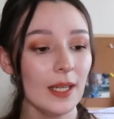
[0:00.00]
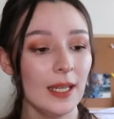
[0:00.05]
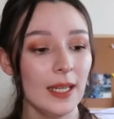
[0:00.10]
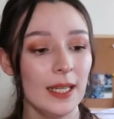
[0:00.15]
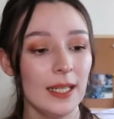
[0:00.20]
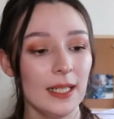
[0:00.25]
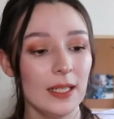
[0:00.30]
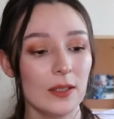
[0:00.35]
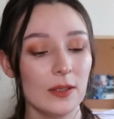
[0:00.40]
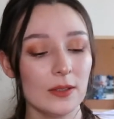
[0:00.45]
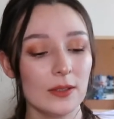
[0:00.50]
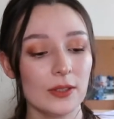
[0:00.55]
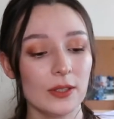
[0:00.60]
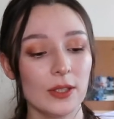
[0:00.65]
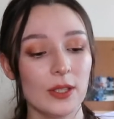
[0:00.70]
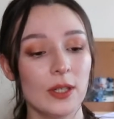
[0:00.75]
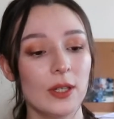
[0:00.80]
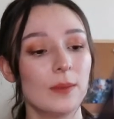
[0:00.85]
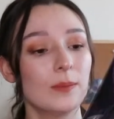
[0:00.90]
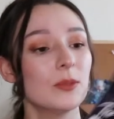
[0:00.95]
and it also
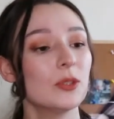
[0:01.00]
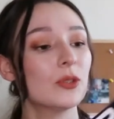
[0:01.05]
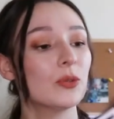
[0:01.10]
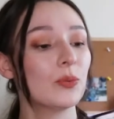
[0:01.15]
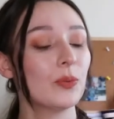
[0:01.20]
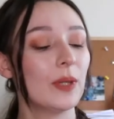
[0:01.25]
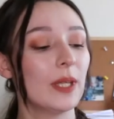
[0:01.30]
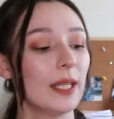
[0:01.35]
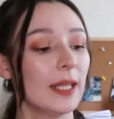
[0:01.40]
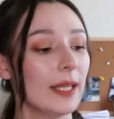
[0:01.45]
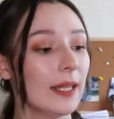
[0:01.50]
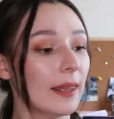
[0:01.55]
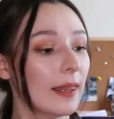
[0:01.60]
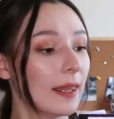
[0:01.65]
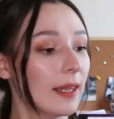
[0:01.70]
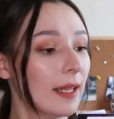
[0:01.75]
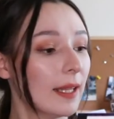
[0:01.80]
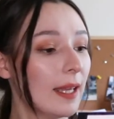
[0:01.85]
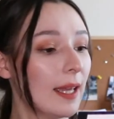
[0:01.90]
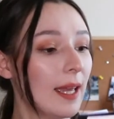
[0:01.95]
comes with
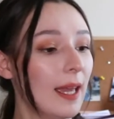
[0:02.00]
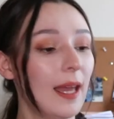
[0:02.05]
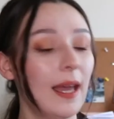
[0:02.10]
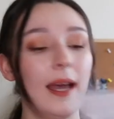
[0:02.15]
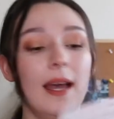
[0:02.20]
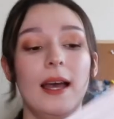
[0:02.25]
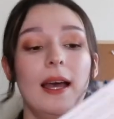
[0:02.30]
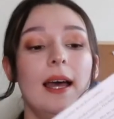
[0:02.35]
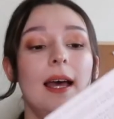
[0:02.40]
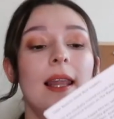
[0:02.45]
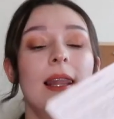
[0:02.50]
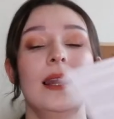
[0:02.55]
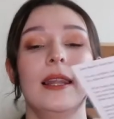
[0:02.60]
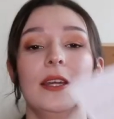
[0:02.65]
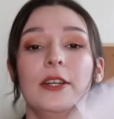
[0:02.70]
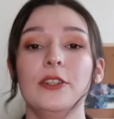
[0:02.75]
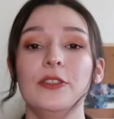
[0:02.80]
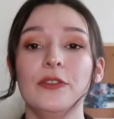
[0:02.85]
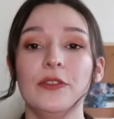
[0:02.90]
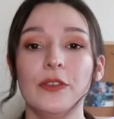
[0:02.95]
a
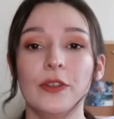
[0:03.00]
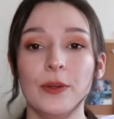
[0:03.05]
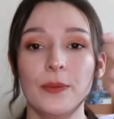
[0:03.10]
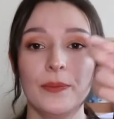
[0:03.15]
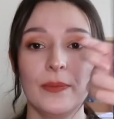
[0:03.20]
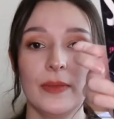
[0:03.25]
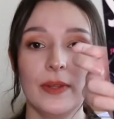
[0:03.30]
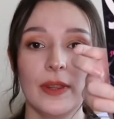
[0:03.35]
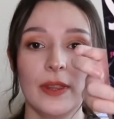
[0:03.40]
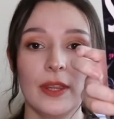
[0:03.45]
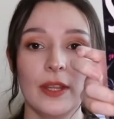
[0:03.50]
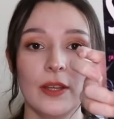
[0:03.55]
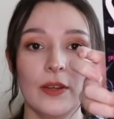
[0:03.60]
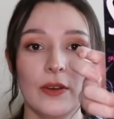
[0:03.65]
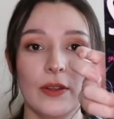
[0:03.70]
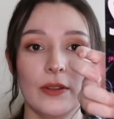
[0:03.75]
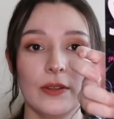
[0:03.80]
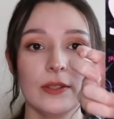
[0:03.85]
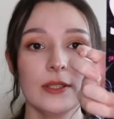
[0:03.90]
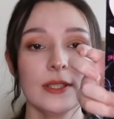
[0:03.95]
letter from the
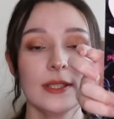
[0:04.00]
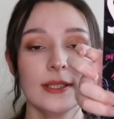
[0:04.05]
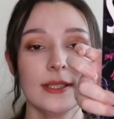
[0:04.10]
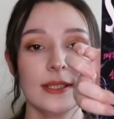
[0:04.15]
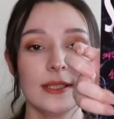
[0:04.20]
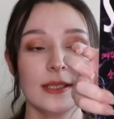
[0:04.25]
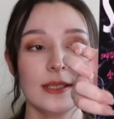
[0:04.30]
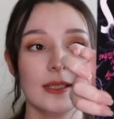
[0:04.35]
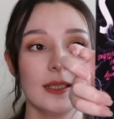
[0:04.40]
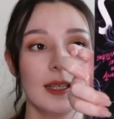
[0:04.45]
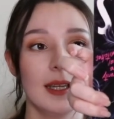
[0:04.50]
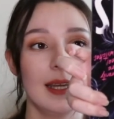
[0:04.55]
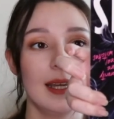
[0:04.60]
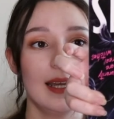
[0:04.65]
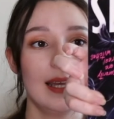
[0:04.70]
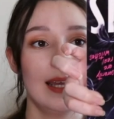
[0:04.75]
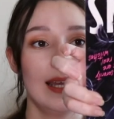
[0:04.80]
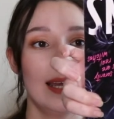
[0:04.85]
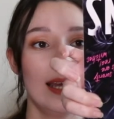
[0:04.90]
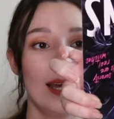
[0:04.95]
authors
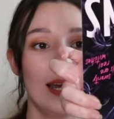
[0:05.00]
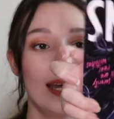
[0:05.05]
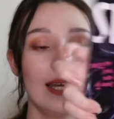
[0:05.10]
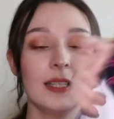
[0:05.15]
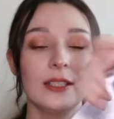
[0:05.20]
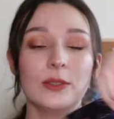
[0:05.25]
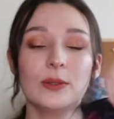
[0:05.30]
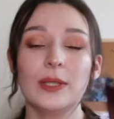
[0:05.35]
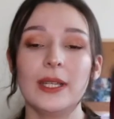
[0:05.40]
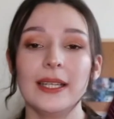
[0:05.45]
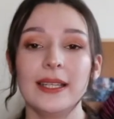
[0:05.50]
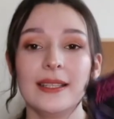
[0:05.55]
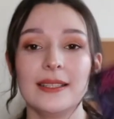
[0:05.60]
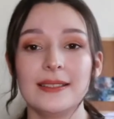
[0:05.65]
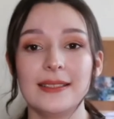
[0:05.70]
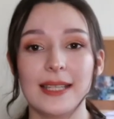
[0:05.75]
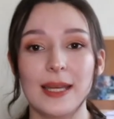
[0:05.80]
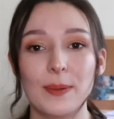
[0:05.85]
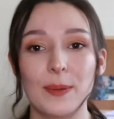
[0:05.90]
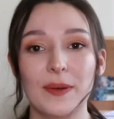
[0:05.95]
I do like
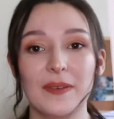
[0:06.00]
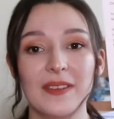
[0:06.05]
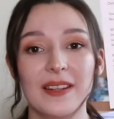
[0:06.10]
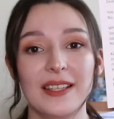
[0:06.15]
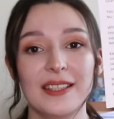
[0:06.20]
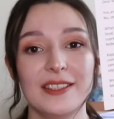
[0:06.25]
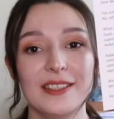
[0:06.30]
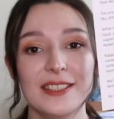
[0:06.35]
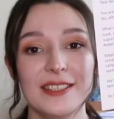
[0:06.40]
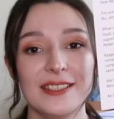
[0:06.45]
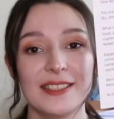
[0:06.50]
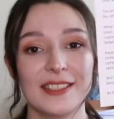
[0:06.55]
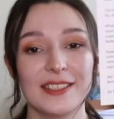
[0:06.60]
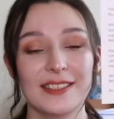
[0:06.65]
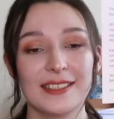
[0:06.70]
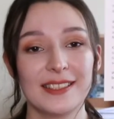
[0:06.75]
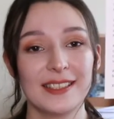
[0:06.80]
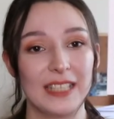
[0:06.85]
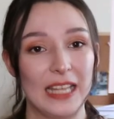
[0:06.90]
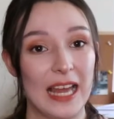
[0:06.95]
these type of letters
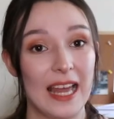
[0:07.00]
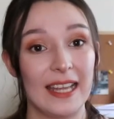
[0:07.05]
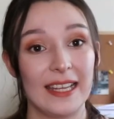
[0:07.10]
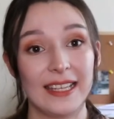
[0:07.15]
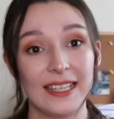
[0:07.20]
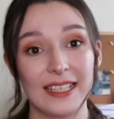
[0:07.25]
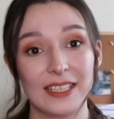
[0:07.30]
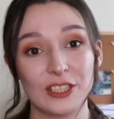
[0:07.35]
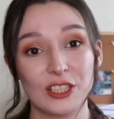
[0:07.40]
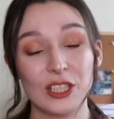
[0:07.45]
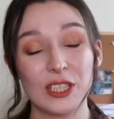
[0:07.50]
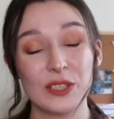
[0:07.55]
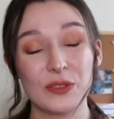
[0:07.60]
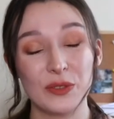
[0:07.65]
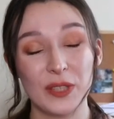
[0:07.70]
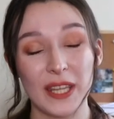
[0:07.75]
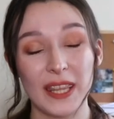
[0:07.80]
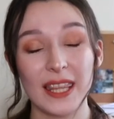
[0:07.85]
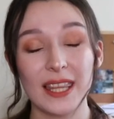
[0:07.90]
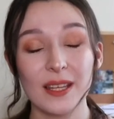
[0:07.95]
because I can actually
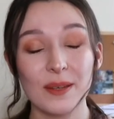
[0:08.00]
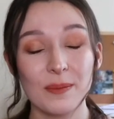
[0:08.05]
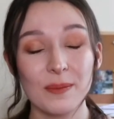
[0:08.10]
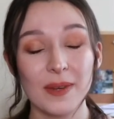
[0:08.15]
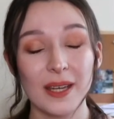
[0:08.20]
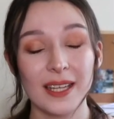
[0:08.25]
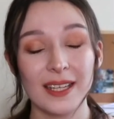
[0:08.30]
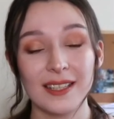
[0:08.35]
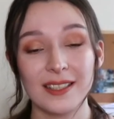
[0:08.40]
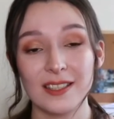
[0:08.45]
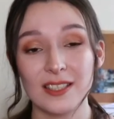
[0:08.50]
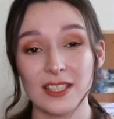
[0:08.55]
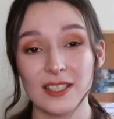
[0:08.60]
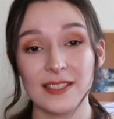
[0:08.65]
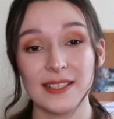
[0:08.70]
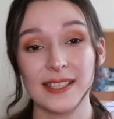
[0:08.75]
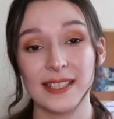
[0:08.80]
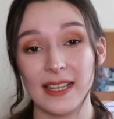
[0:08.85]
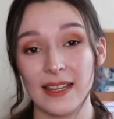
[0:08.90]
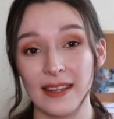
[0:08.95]
read them I can
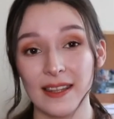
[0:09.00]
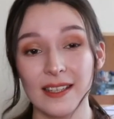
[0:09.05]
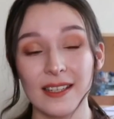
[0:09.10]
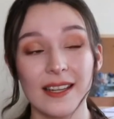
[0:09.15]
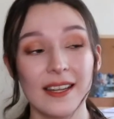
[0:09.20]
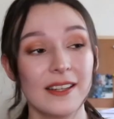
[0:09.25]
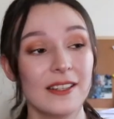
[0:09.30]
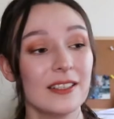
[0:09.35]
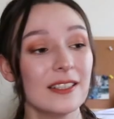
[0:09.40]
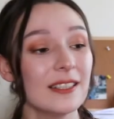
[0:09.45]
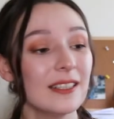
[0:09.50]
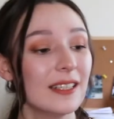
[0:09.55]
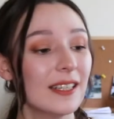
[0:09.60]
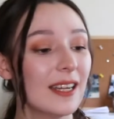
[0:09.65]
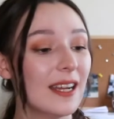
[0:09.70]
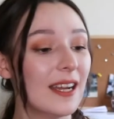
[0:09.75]
understand the letter